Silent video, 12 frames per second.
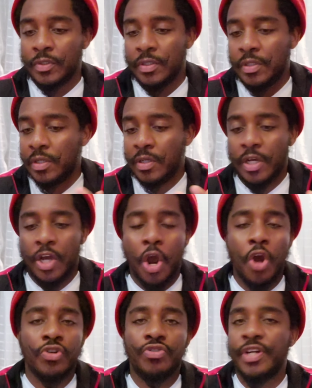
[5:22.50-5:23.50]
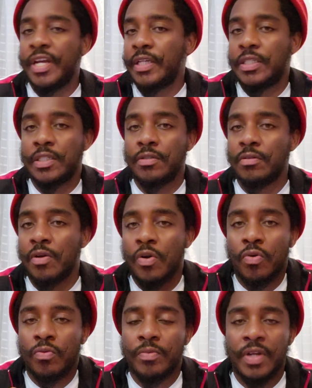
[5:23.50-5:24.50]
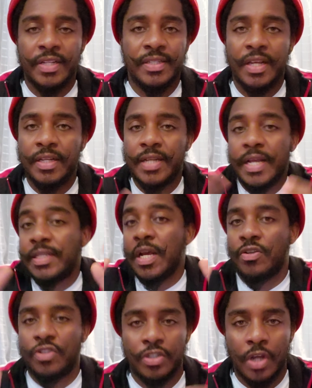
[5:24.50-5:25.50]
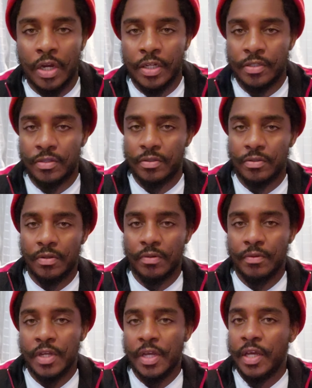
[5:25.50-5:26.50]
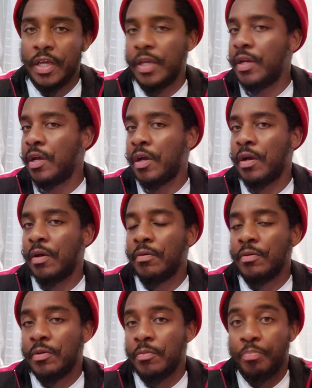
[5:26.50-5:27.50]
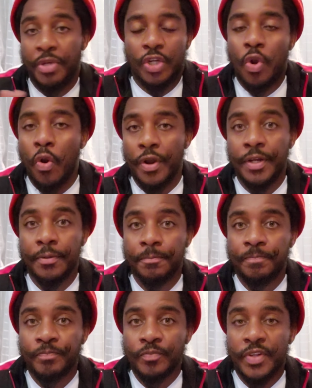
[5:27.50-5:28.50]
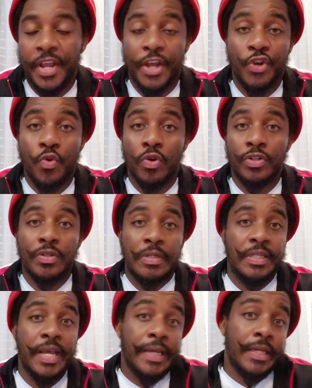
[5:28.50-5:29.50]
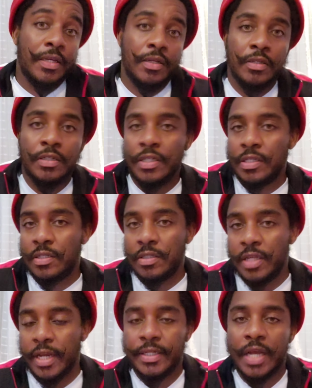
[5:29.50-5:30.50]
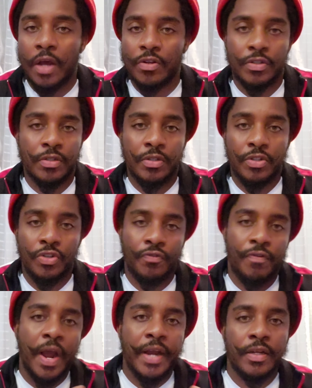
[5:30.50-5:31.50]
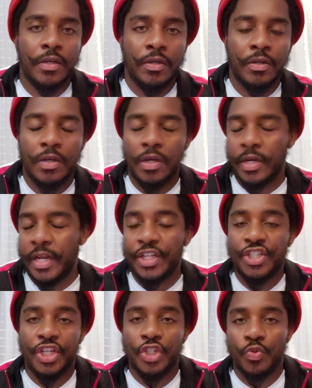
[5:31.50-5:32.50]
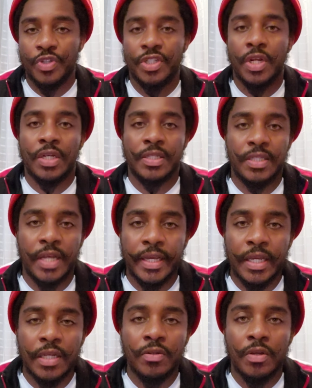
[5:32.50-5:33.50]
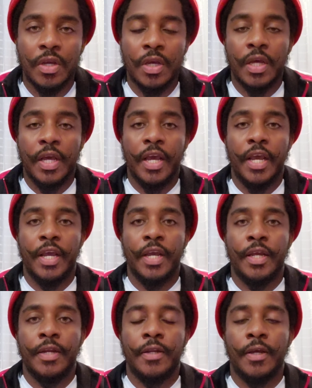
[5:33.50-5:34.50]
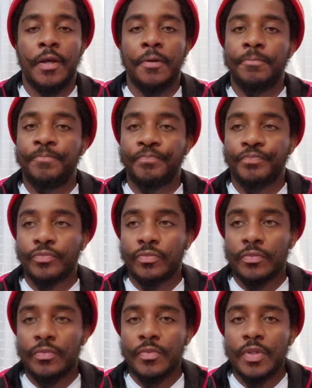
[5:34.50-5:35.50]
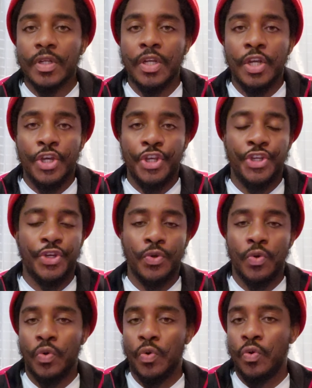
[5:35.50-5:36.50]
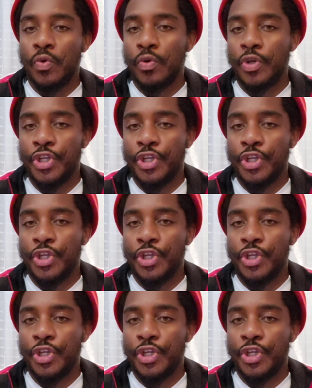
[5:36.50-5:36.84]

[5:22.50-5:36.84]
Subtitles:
100, or let's say $10,000 in a Bitcoin, and you want to stake this 10,000. You find an exchange which does staking, and you